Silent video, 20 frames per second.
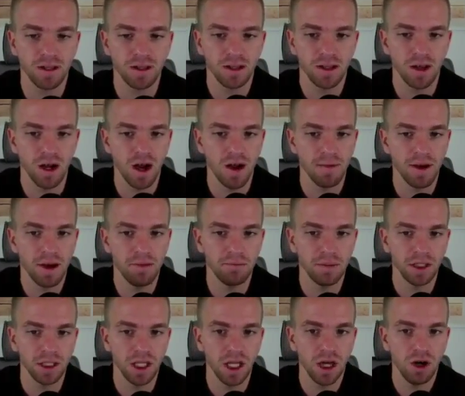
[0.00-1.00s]
comment
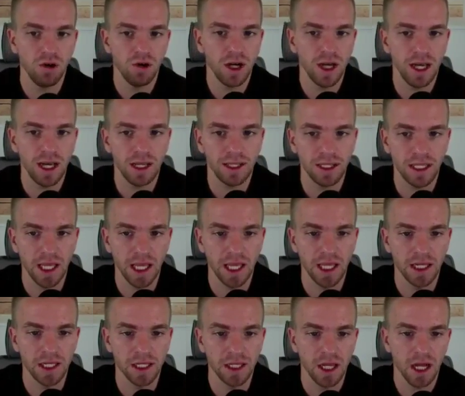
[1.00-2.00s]
below, and
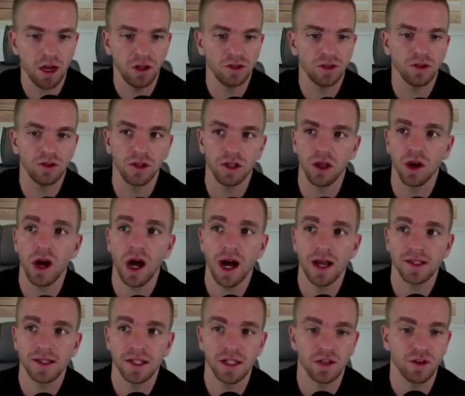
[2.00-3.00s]
then I'll do a little
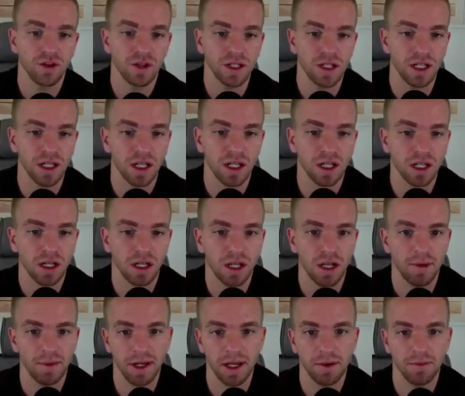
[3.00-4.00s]
hot seat critique
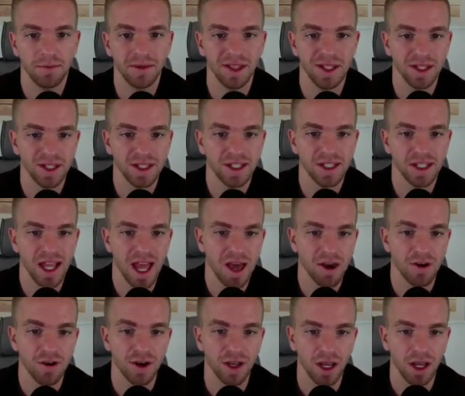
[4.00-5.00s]
coming up this
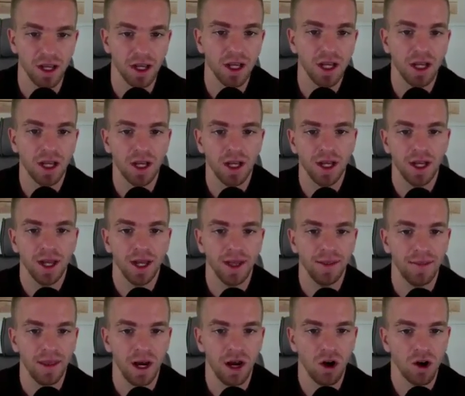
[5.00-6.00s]
Saturday, and
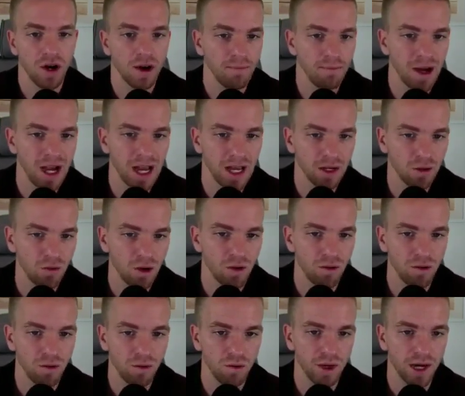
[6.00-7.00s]
then I'll combine
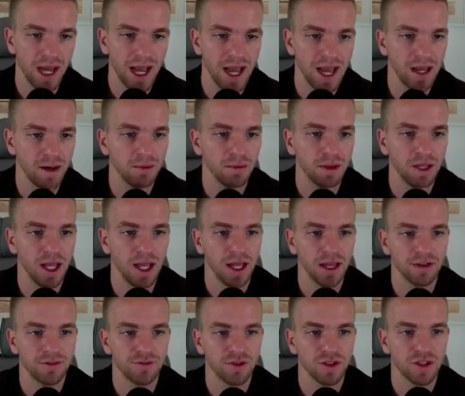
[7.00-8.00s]
what I had
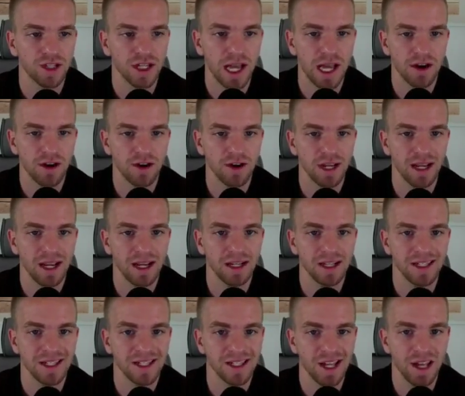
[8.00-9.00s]
planned for Saturday and
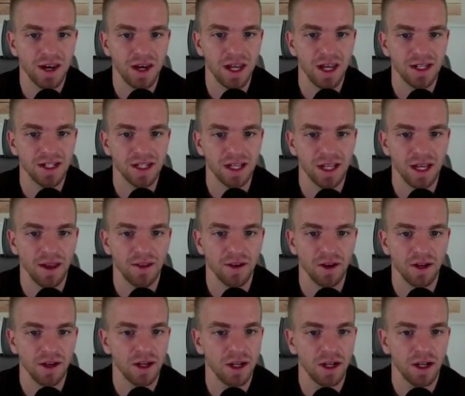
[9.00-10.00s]
Sunday
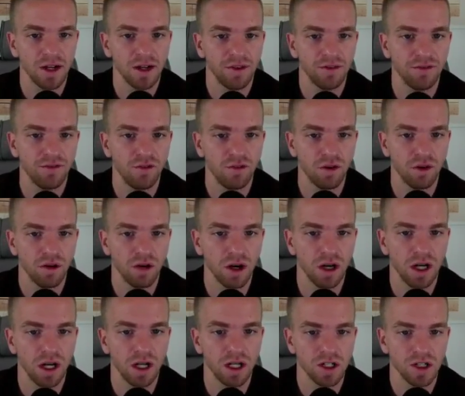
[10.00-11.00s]
together
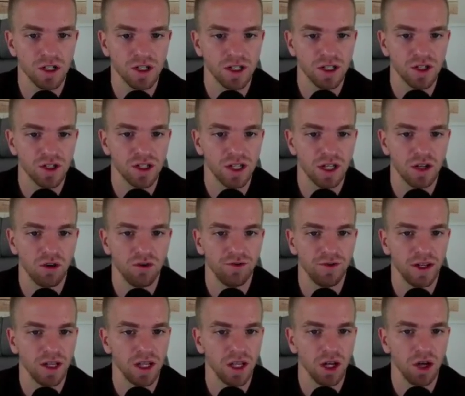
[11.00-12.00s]
for just a single
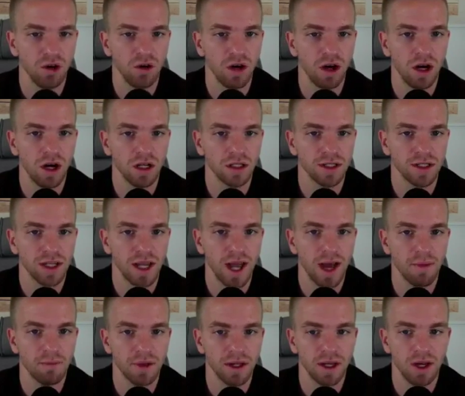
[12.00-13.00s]
video to
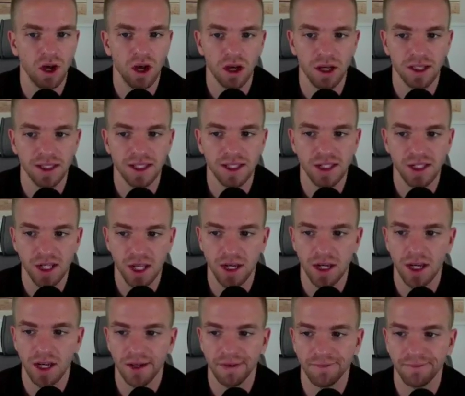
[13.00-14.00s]
happen on
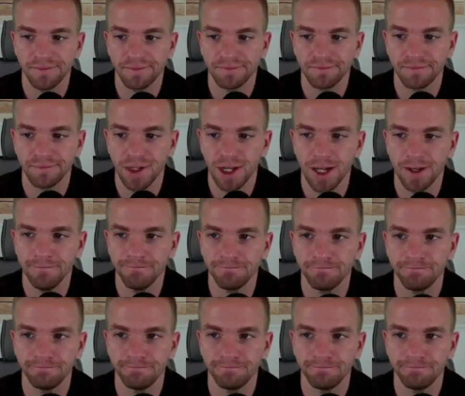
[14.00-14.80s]
Sunday. Okay,